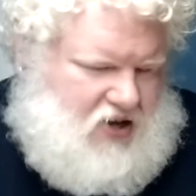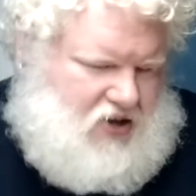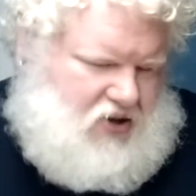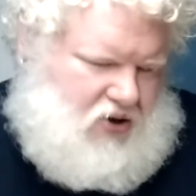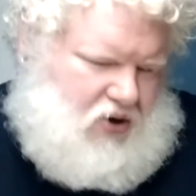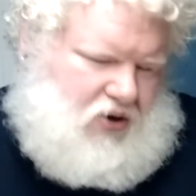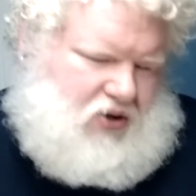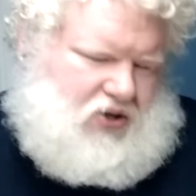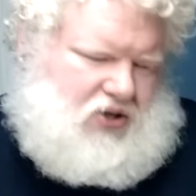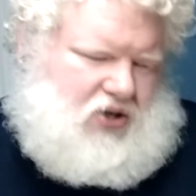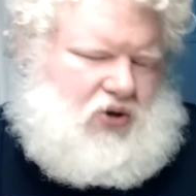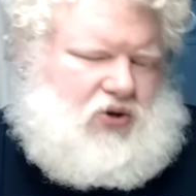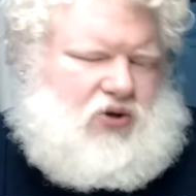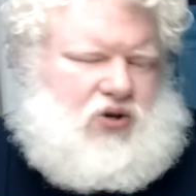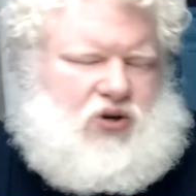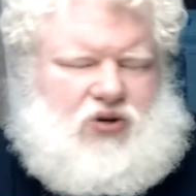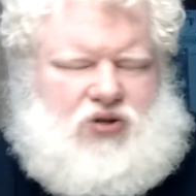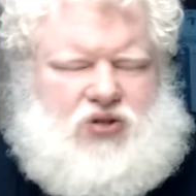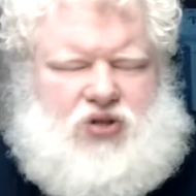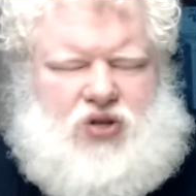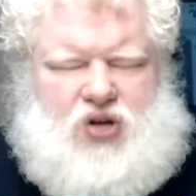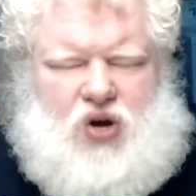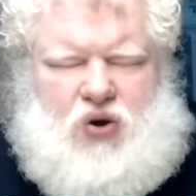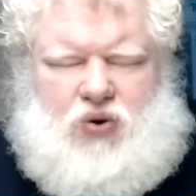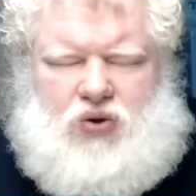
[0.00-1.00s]
So
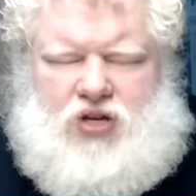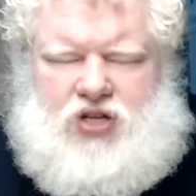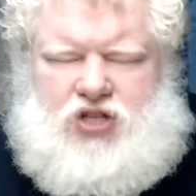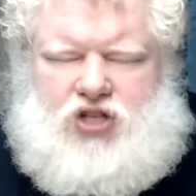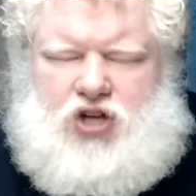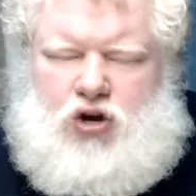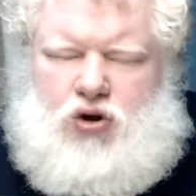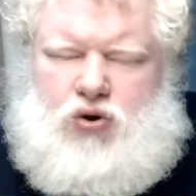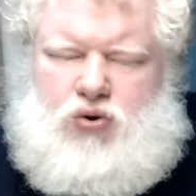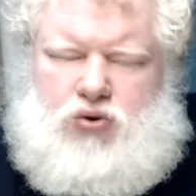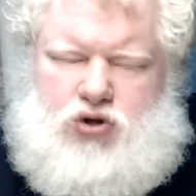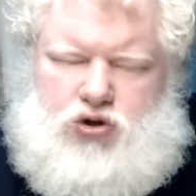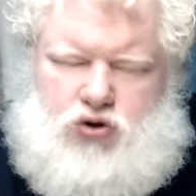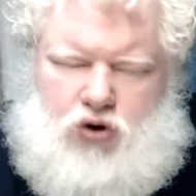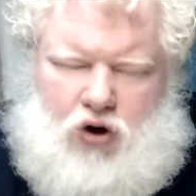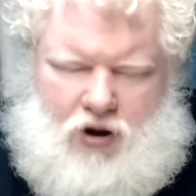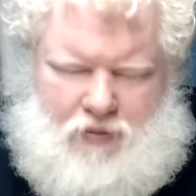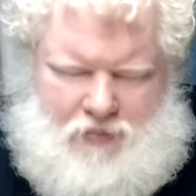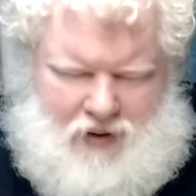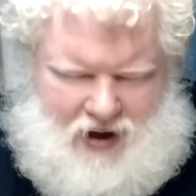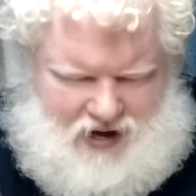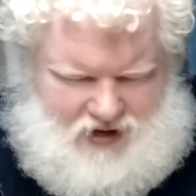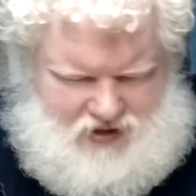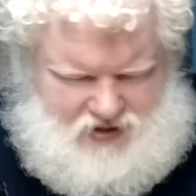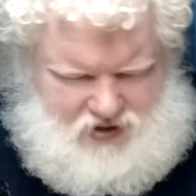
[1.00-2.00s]
there's the only two
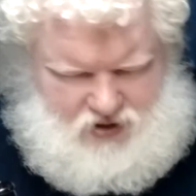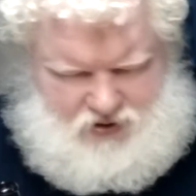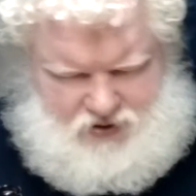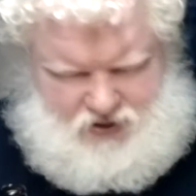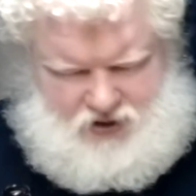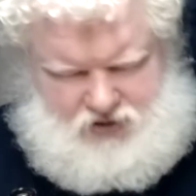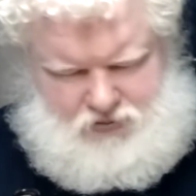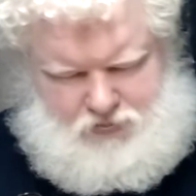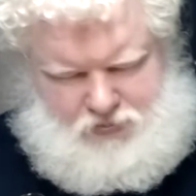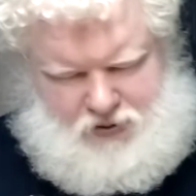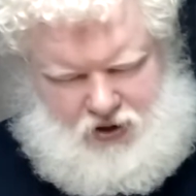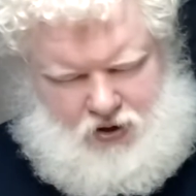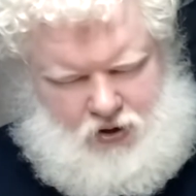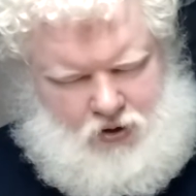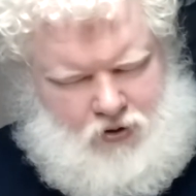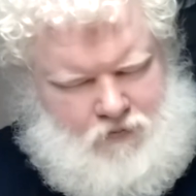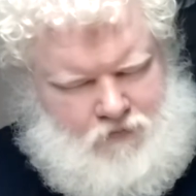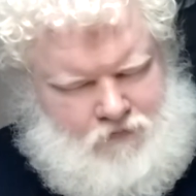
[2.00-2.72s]
drawbacks on this beer.